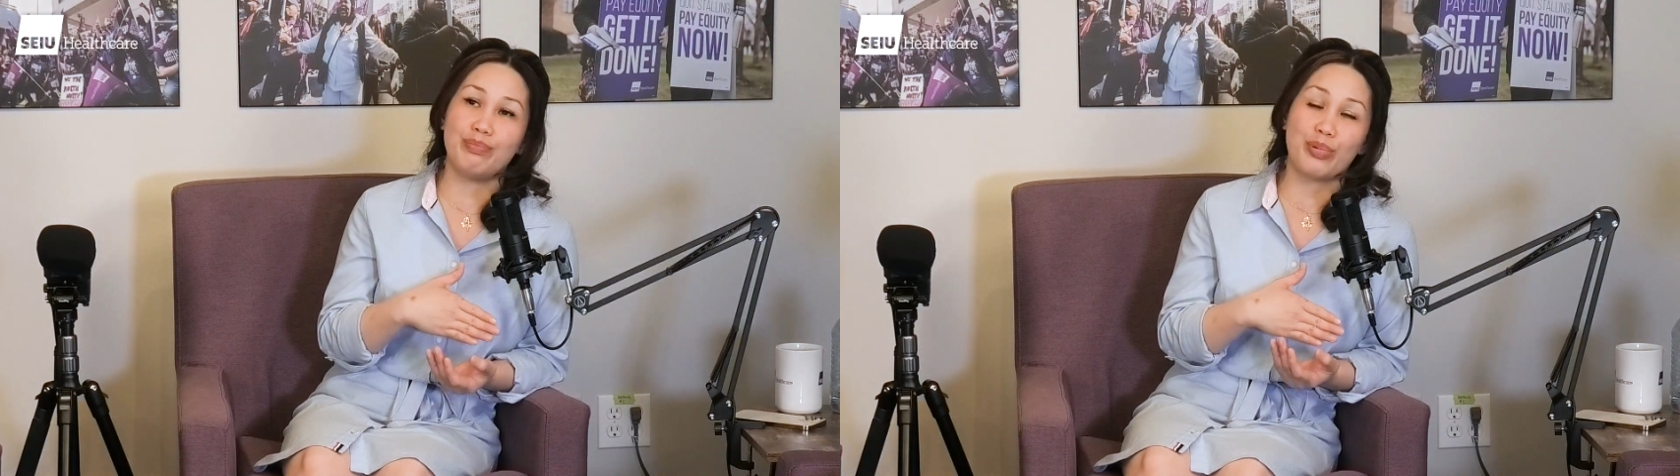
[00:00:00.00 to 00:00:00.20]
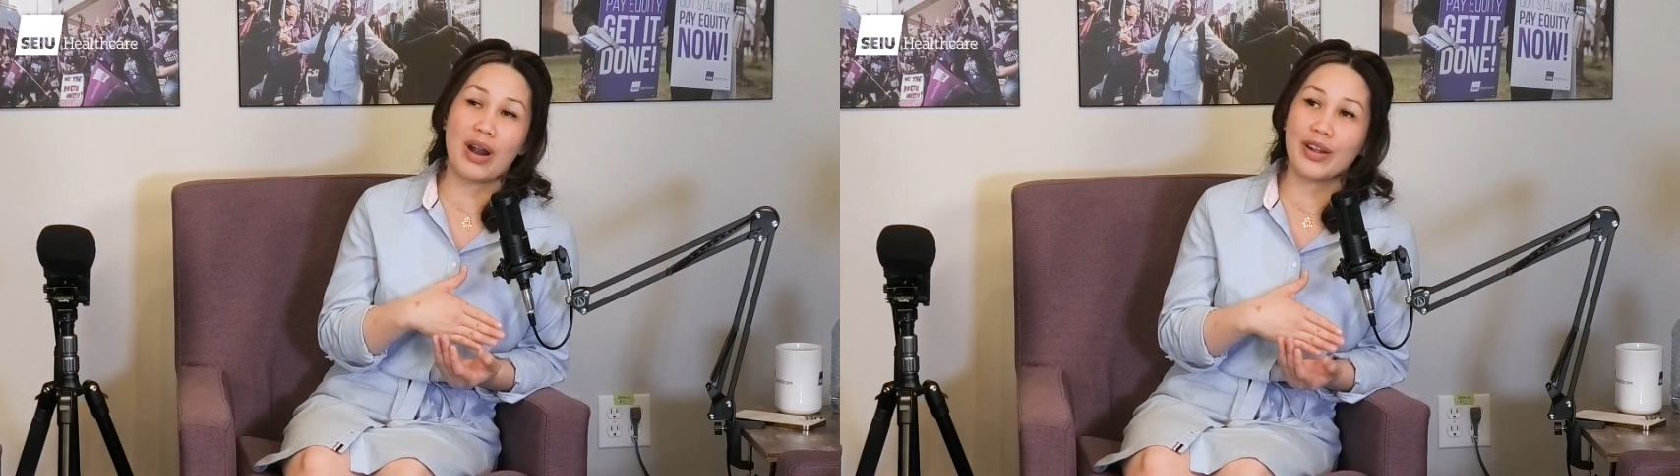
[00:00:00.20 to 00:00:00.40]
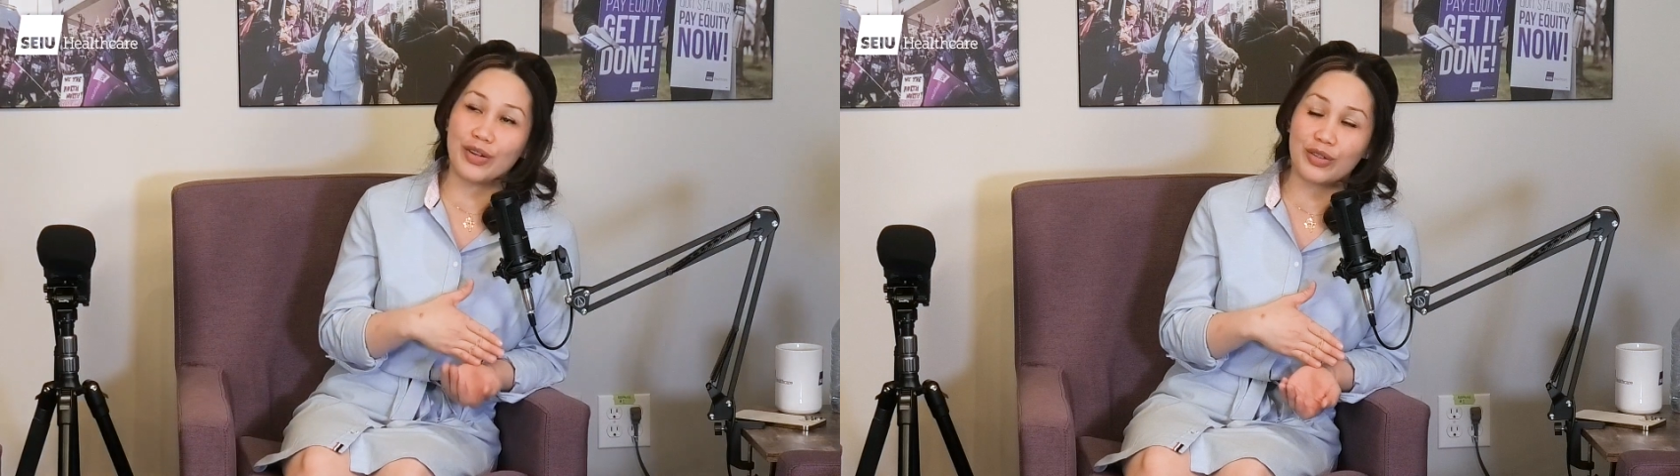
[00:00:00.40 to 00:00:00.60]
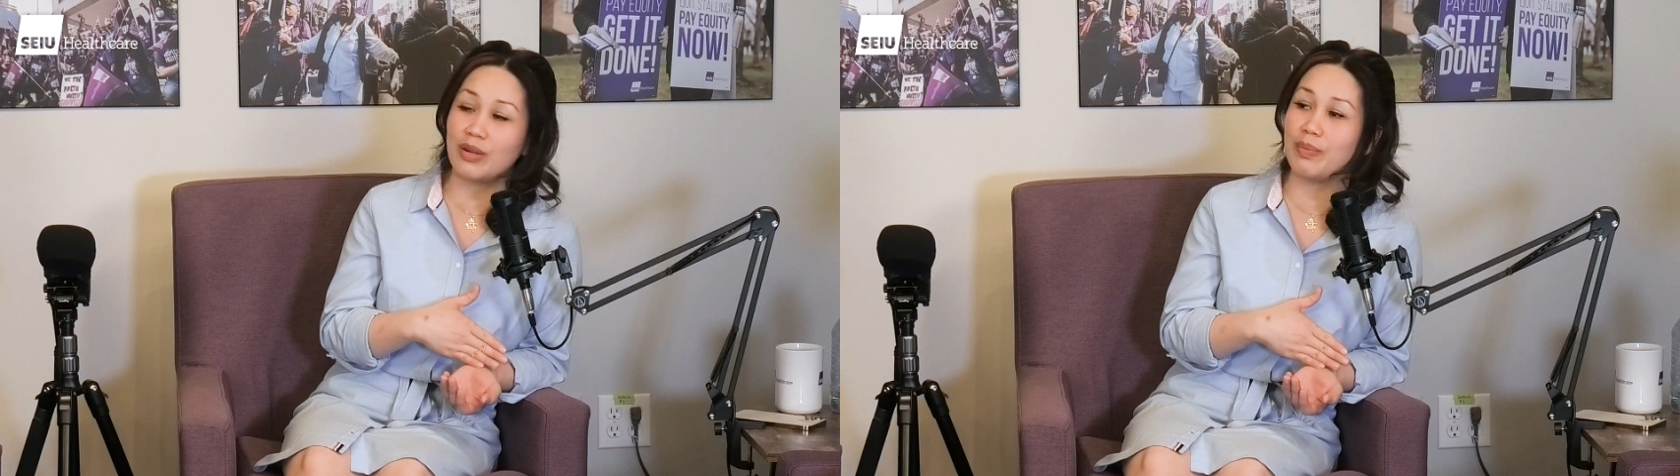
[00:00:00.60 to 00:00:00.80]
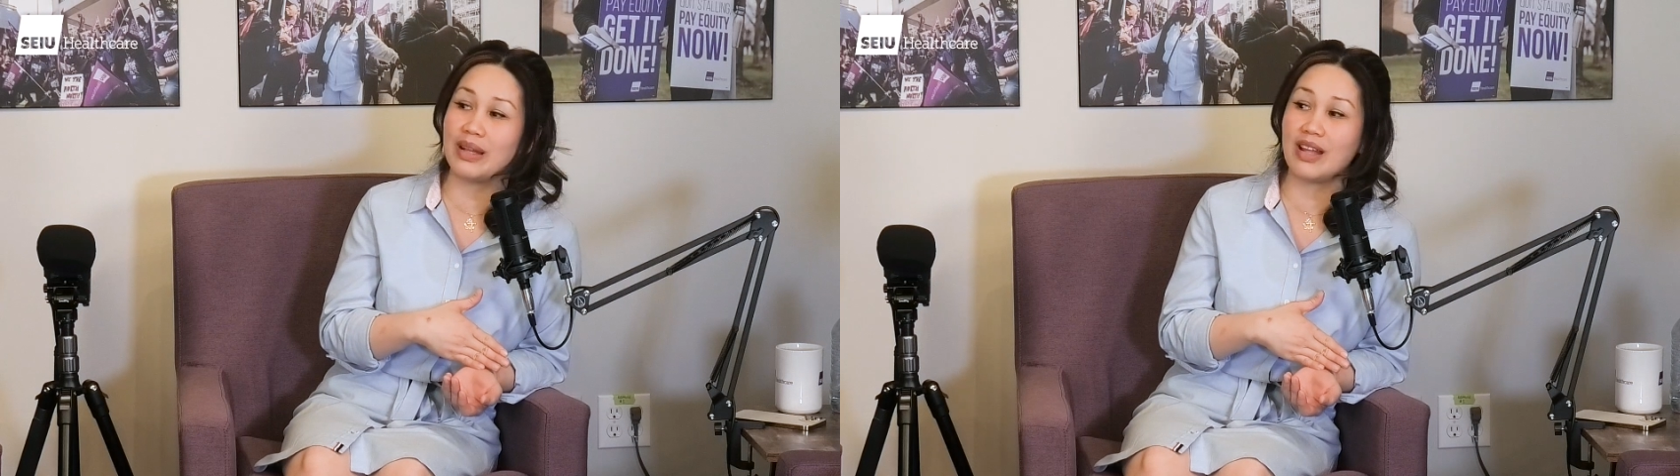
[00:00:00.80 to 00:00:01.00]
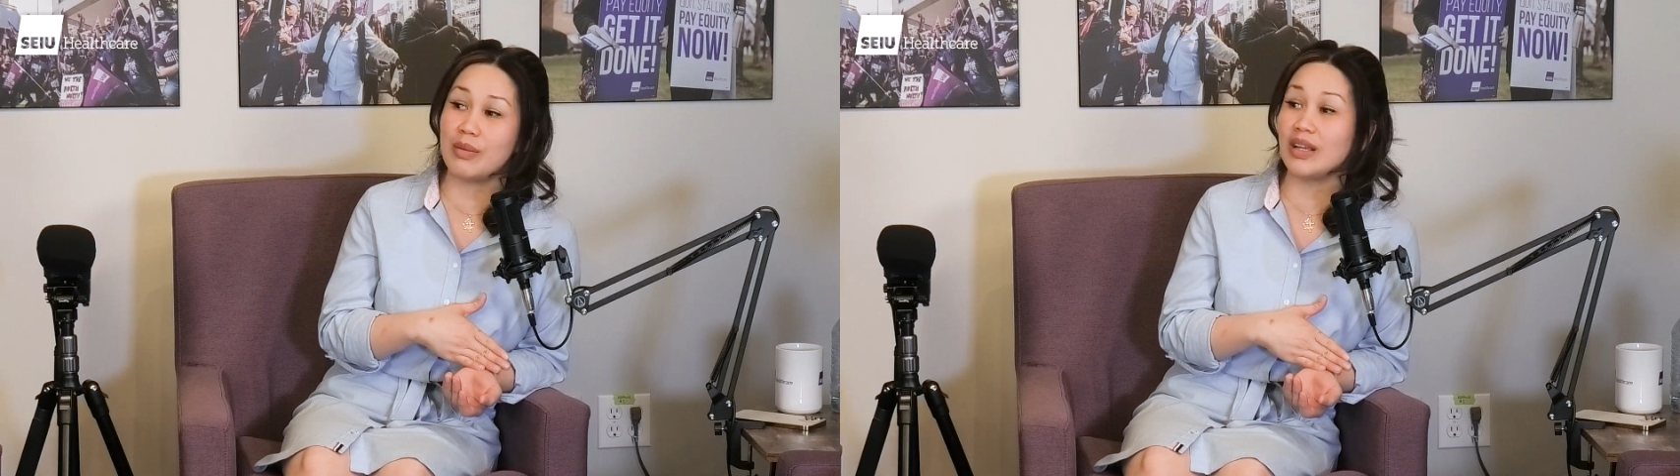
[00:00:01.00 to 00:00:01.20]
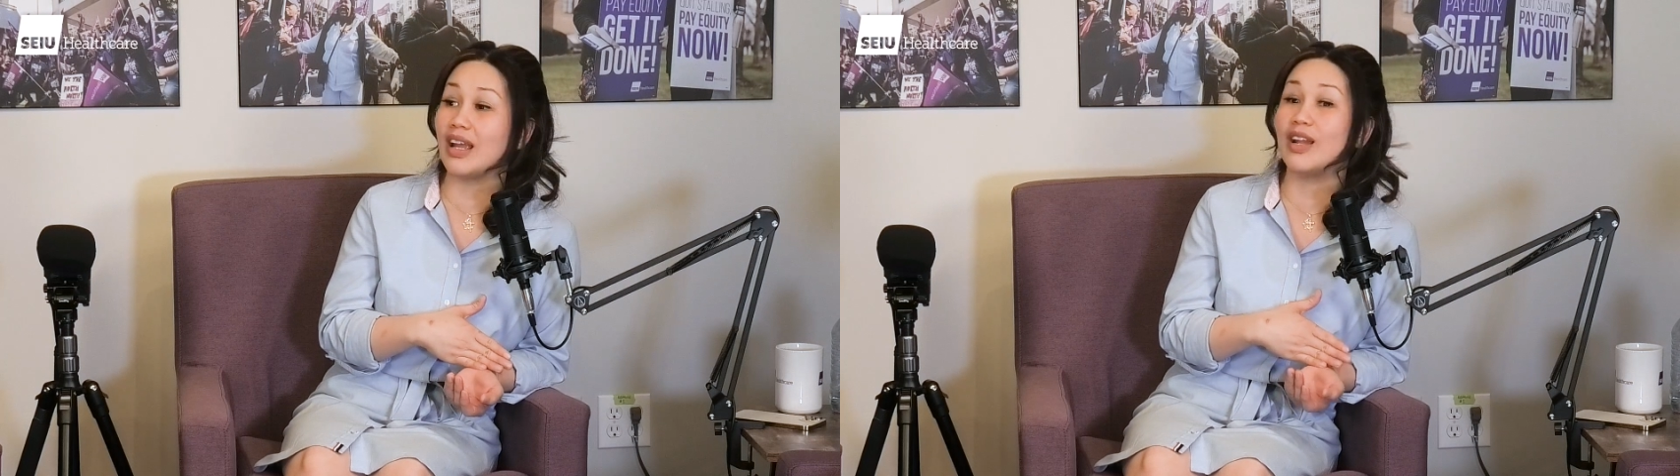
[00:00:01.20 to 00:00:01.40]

prior to the pandemic